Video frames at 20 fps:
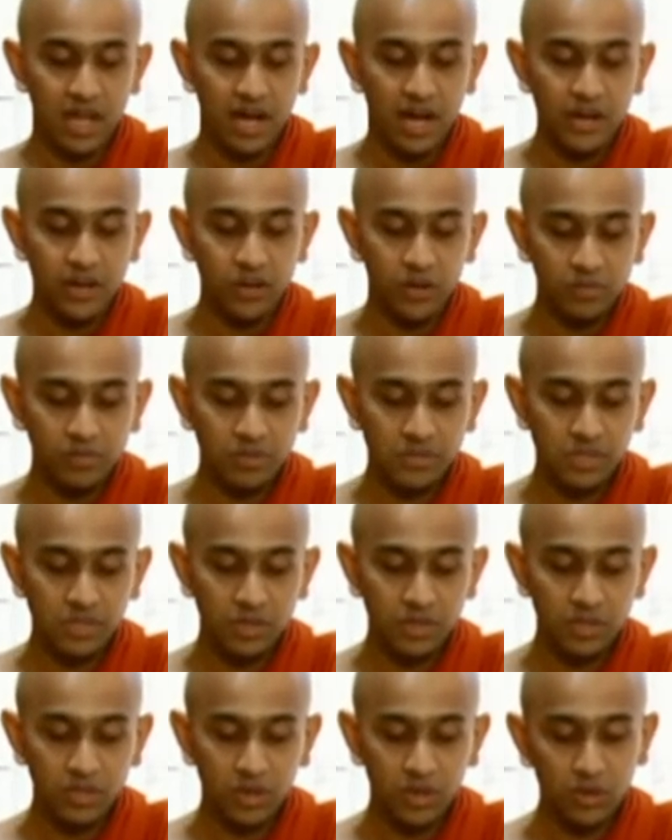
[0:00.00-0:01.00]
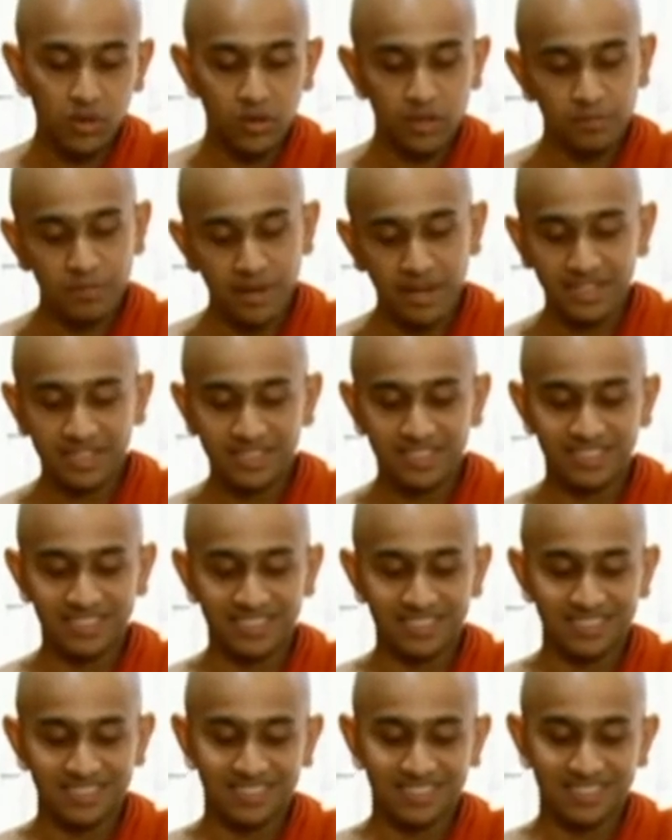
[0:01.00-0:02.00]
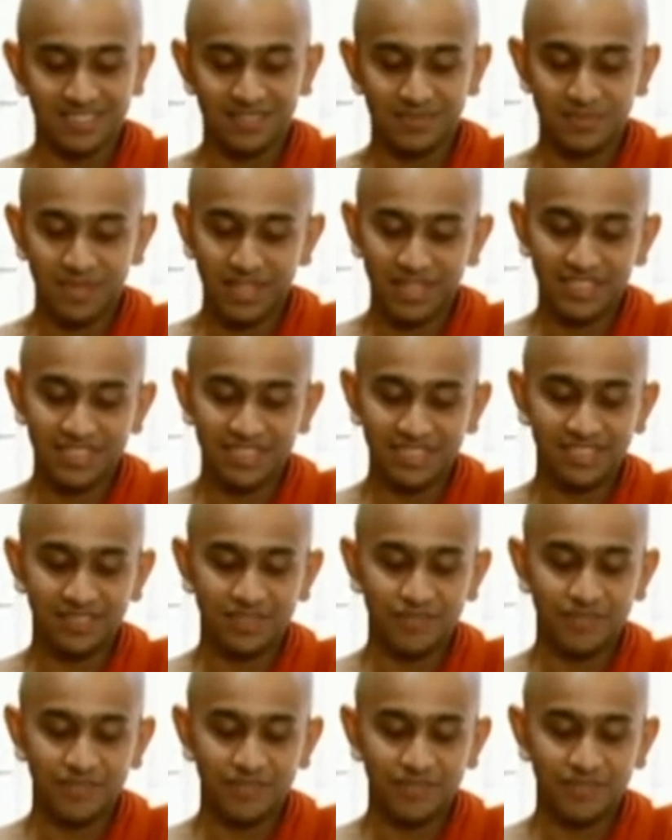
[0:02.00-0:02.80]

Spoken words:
I almost know the whole Pirita.